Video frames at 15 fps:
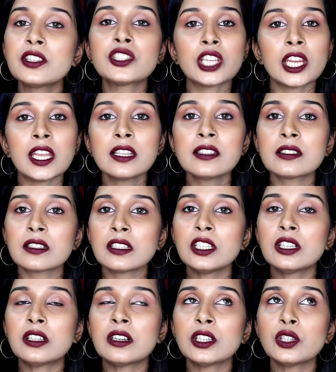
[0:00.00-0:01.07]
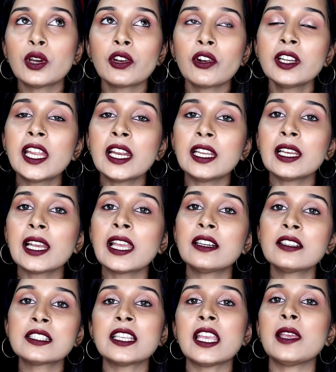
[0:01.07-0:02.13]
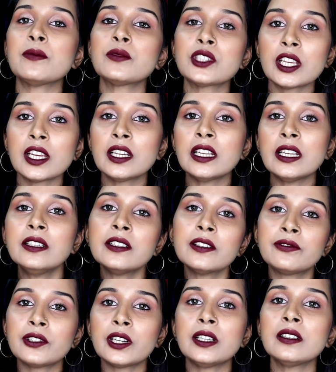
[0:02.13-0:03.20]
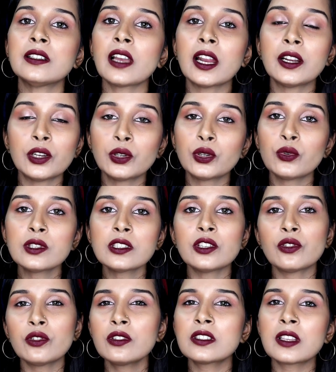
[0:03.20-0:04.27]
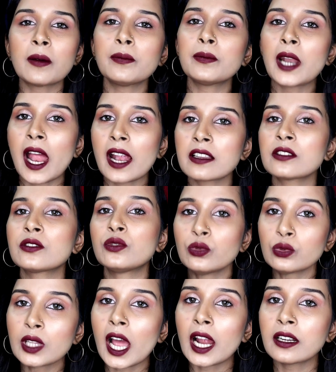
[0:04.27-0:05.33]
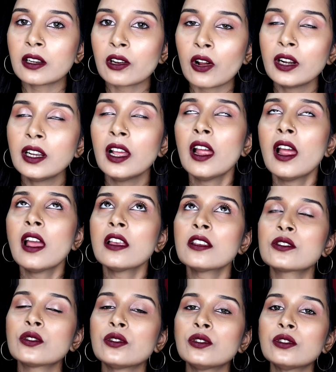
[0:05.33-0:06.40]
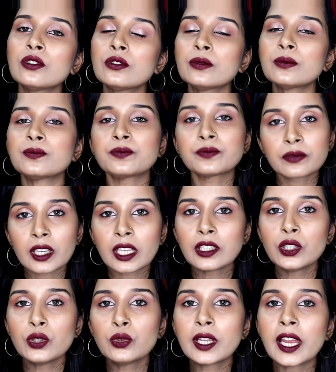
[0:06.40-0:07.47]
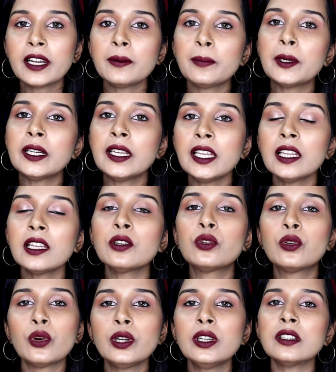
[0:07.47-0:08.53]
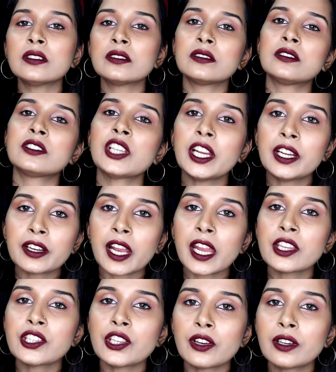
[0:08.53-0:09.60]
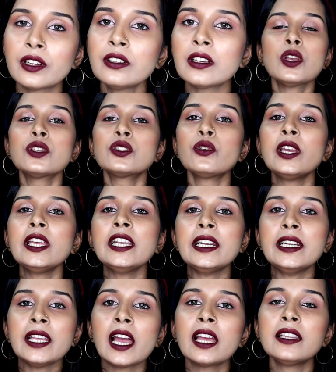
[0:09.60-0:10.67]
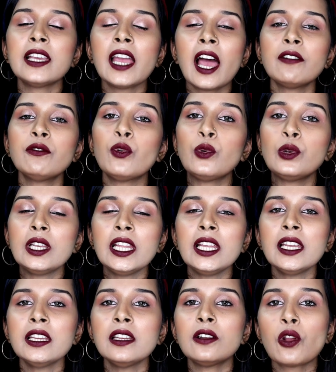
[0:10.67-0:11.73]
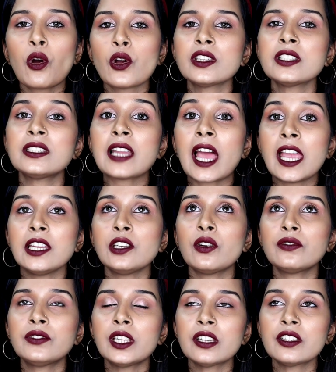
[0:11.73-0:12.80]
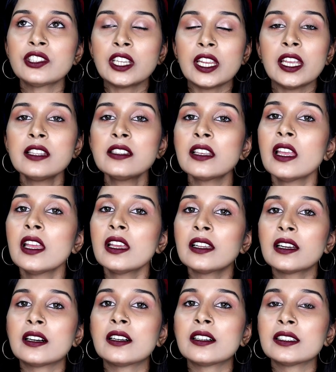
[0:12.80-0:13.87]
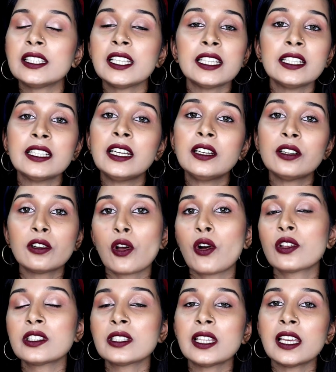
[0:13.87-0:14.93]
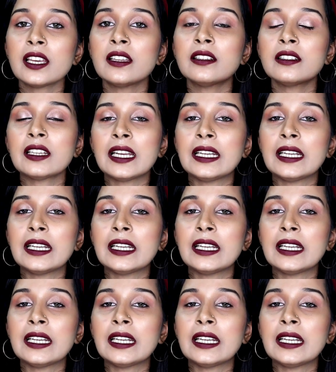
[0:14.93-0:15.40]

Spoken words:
shades. You're not getting like a same shade in different undertones, you know, some brands do that a lot. So you get a pretty good shade range here. So in India, they have only launched 9 of their shades. They didn't launch their